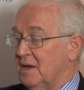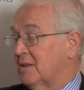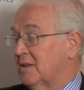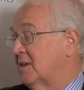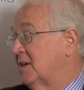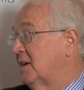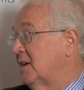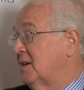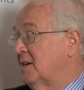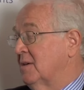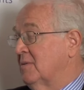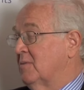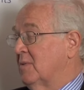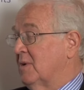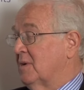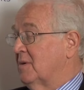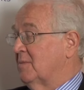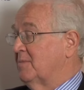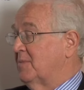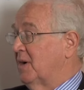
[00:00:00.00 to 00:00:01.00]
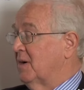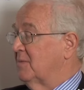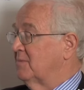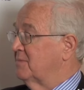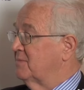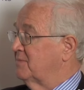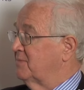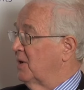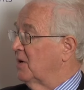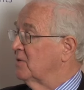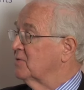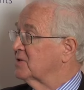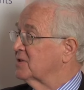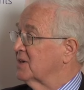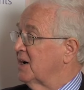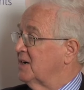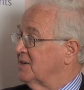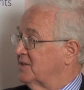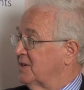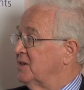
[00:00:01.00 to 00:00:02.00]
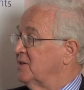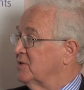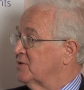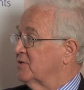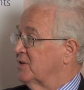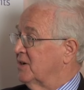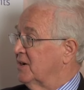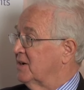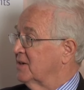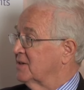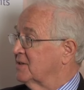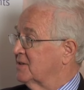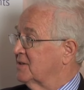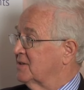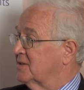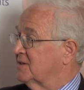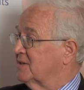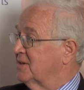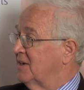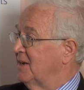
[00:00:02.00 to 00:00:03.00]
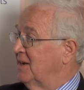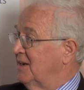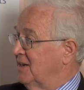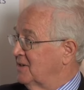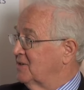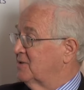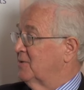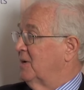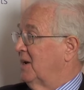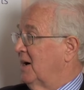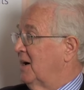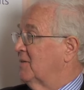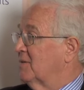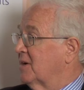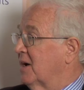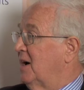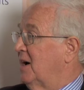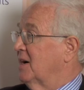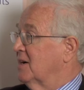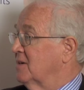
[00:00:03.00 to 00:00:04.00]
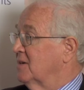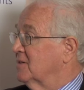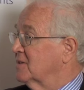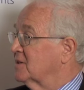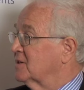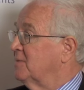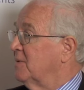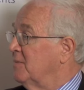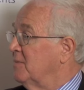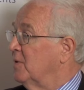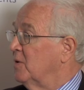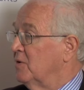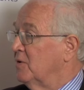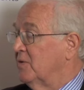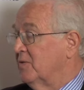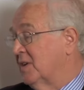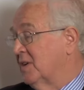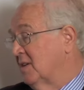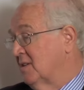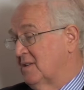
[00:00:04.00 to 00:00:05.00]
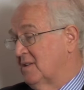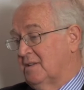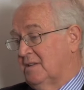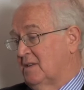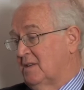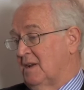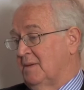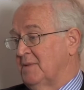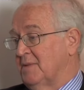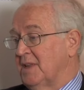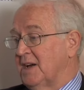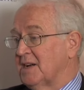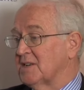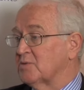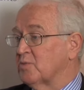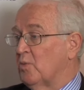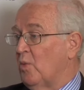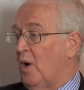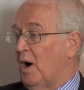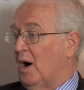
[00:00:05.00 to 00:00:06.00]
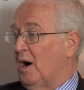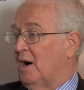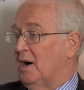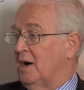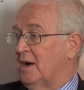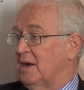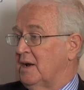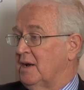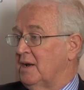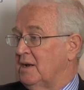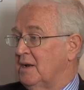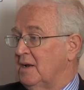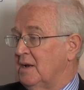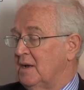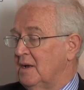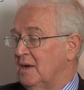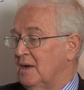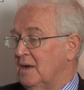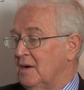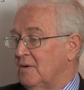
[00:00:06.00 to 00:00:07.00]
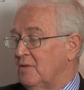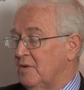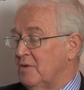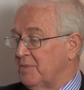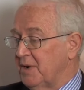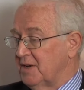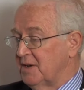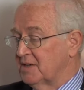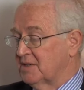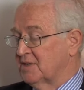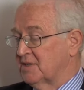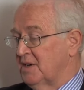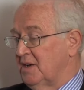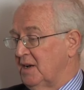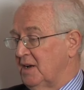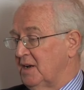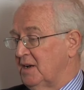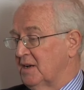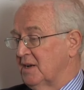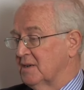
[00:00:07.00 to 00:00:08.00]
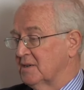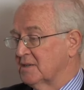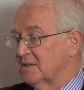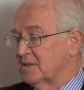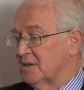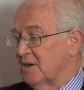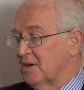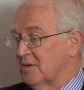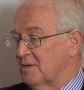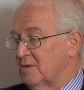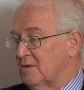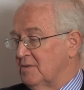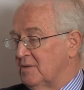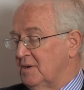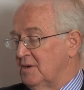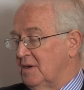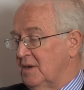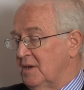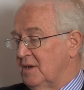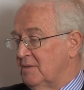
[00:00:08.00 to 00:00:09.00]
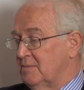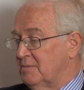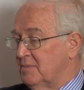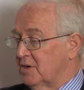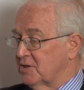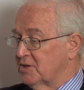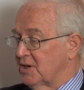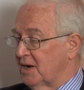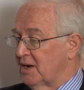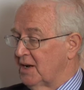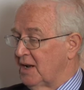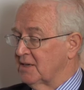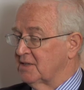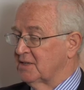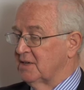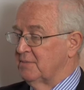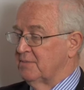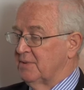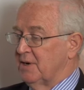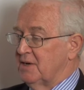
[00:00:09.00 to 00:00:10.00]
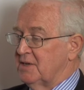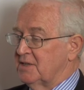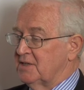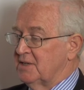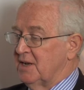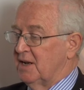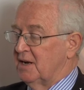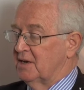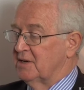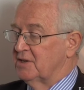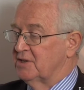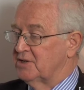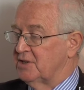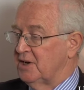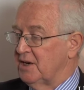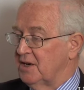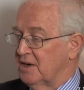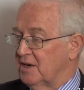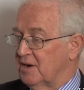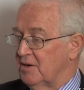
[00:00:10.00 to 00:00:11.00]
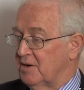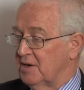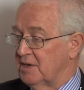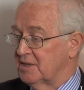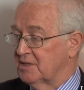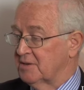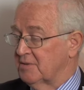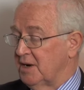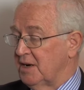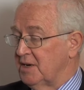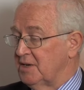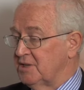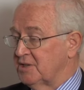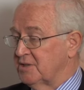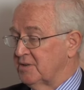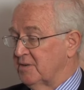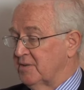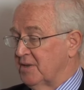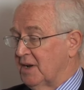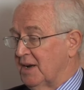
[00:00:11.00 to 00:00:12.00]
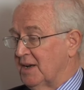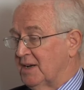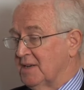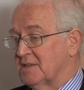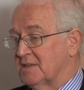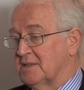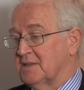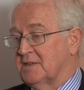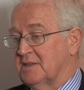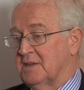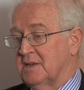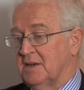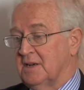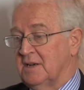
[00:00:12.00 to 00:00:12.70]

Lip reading: that it can well be on both sides' interests to allow cargoes to be moved. And I mean, that's why we've been seeing so much Atlantic Basin LNG going to Asia in the last